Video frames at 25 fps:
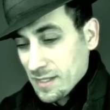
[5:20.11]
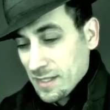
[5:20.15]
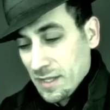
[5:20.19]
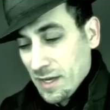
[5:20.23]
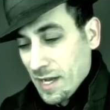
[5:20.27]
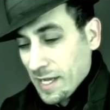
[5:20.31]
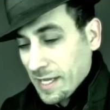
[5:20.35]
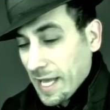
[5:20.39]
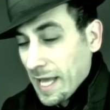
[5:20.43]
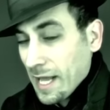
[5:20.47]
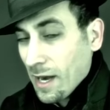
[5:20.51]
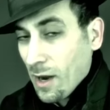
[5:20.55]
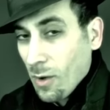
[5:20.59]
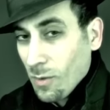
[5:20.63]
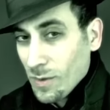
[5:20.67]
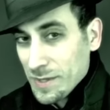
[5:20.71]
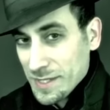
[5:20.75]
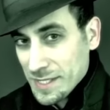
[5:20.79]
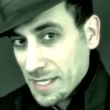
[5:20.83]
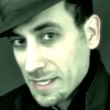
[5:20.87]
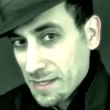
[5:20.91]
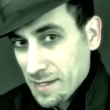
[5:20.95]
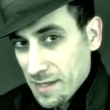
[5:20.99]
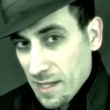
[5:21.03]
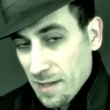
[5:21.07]
You know, I can't always
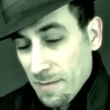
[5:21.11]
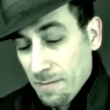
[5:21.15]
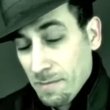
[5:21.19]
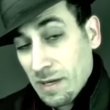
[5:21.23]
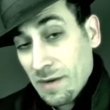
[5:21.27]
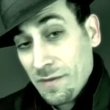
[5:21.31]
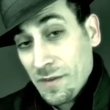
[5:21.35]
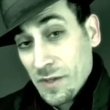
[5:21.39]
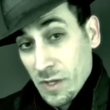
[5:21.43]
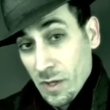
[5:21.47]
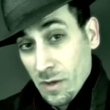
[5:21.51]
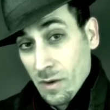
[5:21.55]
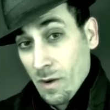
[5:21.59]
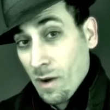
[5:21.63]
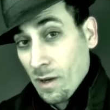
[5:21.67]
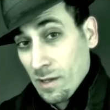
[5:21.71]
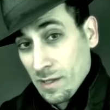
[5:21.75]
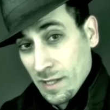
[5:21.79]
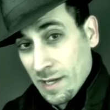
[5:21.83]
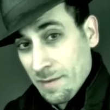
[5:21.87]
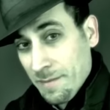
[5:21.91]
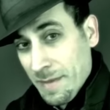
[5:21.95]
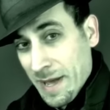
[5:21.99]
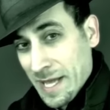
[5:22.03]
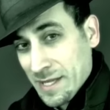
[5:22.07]
get to them, but if you go to
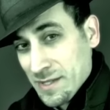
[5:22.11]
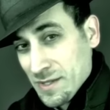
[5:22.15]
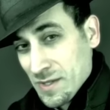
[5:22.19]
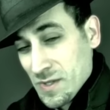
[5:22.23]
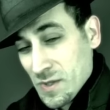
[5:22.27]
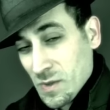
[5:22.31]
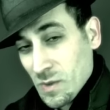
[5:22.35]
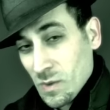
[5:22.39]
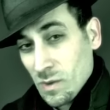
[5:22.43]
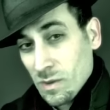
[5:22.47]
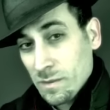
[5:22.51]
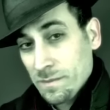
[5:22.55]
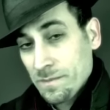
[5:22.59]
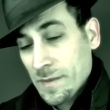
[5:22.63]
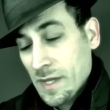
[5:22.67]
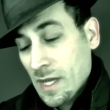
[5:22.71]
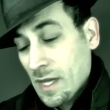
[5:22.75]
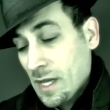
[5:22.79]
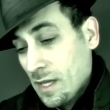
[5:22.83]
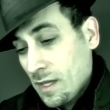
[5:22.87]
Online Magic School,